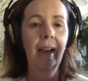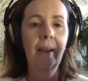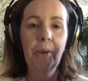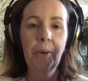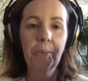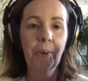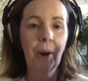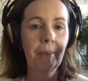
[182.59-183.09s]

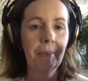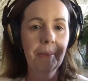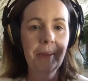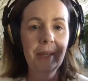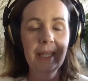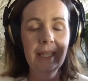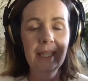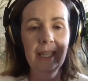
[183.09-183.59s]
You'll
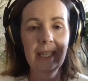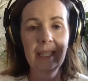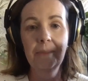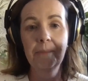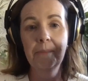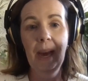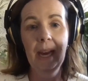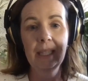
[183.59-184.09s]
probably see
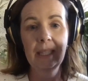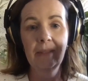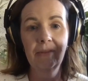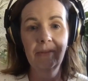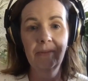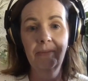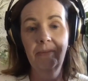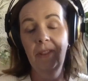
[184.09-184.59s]
some bats
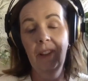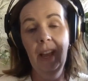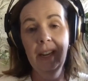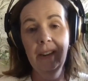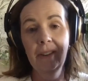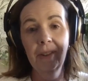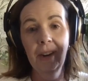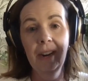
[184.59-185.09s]

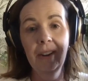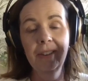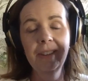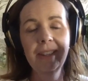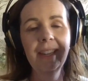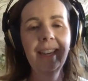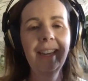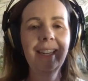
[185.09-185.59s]
flying
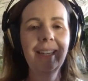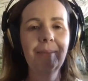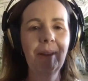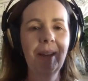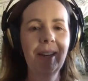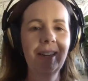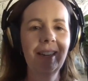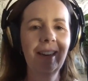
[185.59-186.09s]
around,
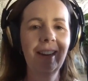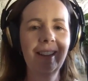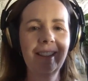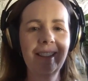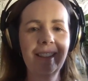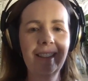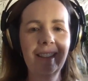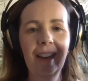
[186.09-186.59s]
depending
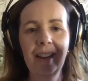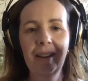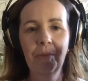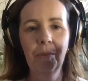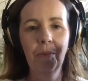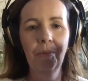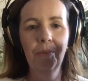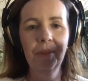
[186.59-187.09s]
on
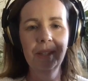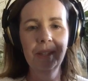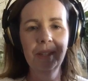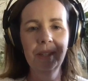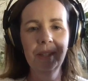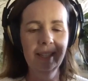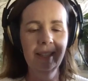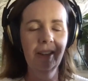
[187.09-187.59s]
the
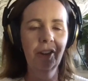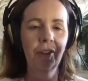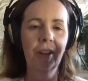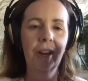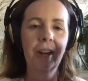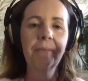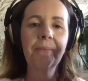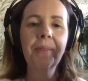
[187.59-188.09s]
season that you're
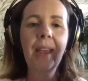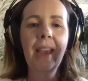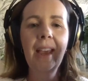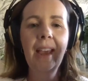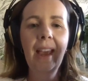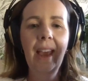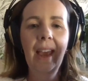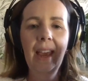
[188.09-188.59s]
there.
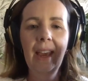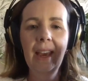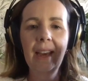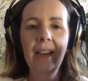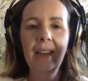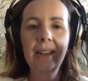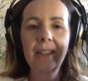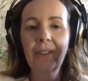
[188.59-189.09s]

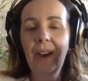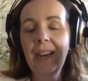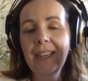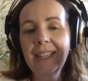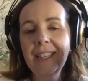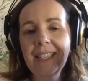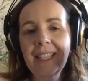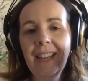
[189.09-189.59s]
And so I
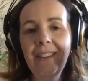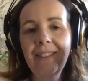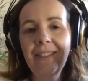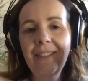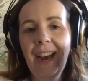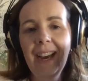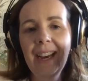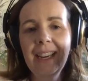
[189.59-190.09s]
just love
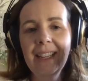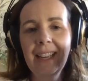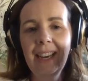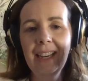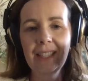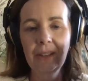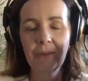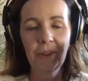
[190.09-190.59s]
a hike that
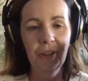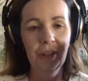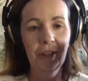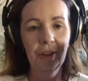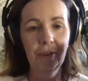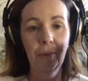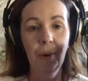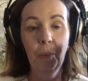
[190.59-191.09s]
has a really
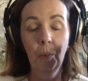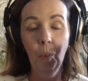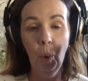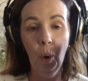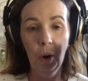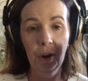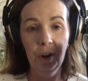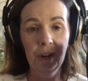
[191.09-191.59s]
good
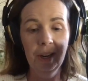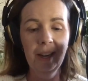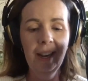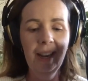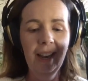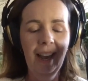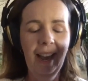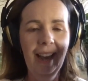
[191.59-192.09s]
reward,
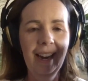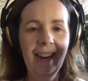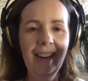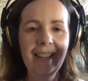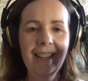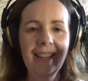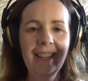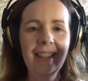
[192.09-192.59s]
and
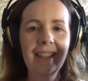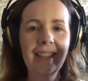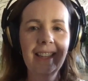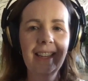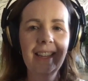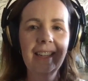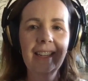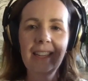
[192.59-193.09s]
I think
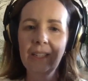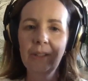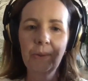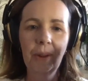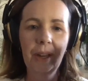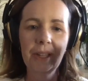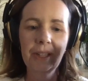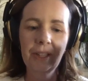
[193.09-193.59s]
that kids
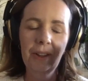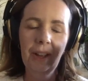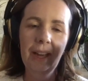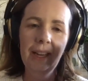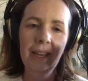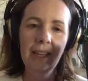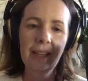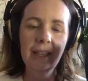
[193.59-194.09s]
will also
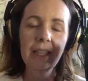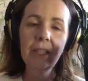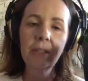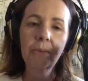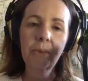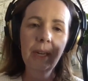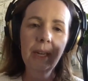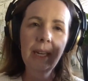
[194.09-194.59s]
like it.
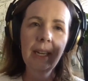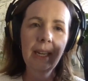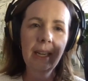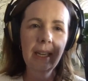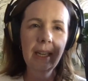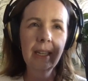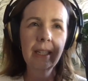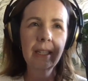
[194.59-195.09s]
This one
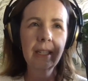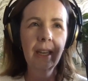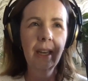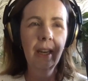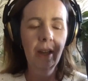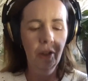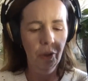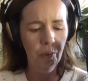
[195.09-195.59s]
is
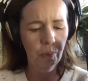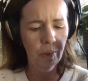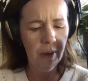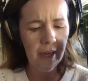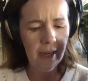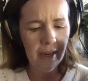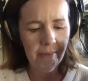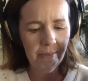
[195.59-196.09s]

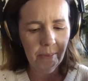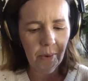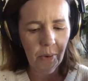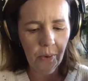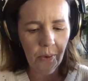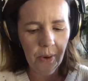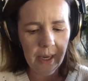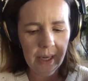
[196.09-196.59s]

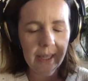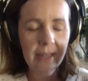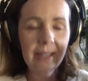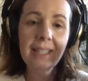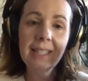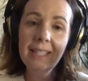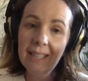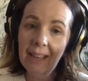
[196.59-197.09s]

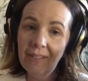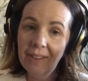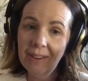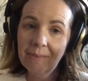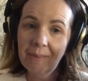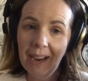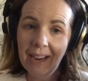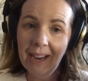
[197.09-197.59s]

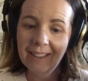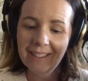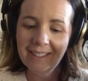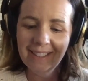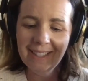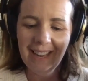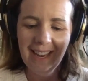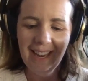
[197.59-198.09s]
3.7
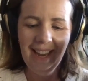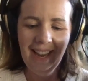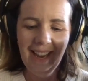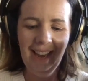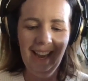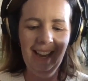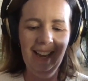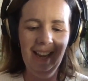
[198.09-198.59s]
miles,
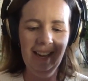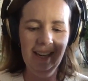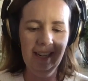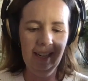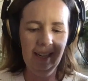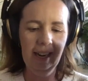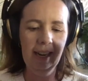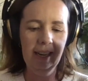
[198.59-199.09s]
and
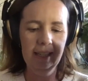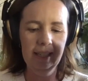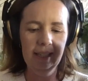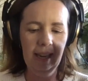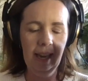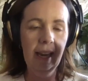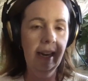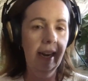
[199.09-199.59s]
it has
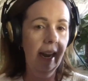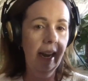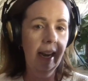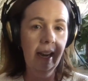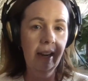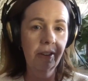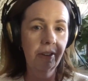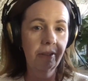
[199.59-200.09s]
an
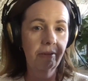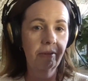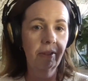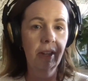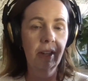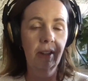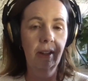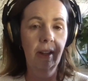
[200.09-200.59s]

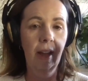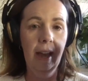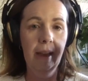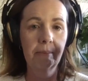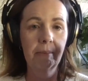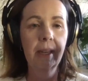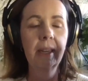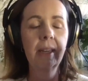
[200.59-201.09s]
800-foot
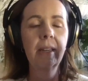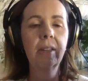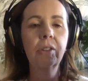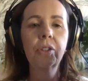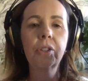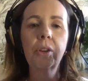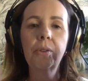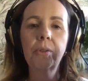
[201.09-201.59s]
climb.
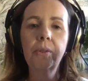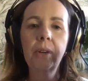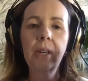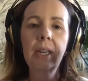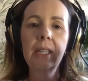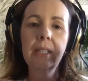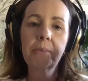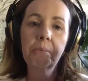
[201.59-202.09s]
So
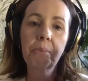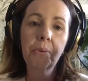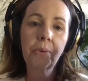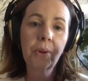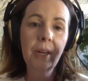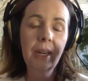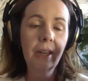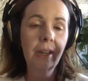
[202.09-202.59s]
it's a
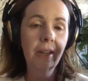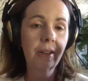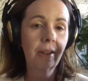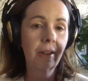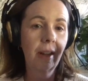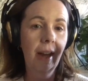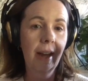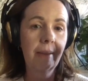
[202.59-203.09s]
pretty good
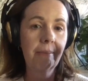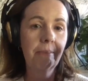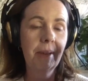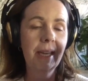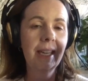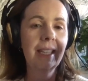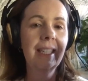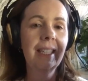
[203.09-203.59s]
climb
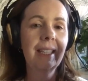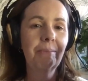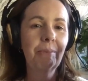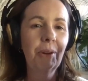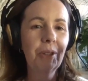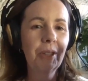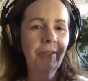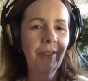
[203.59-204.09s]
because
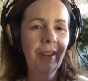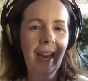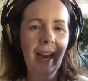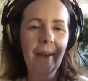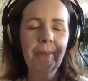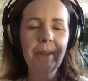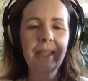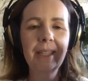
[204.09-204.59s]
most of it
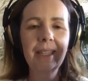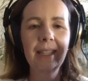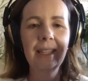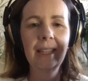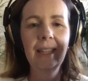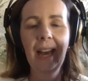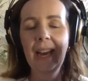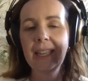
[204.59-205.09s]
happens in
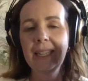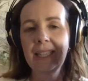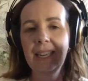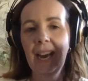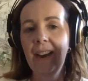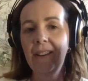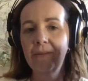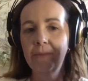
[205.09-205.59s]
the last
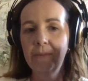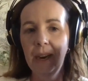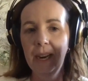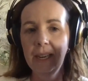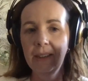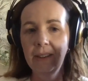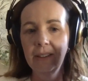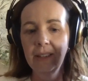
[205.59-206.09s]
half mile.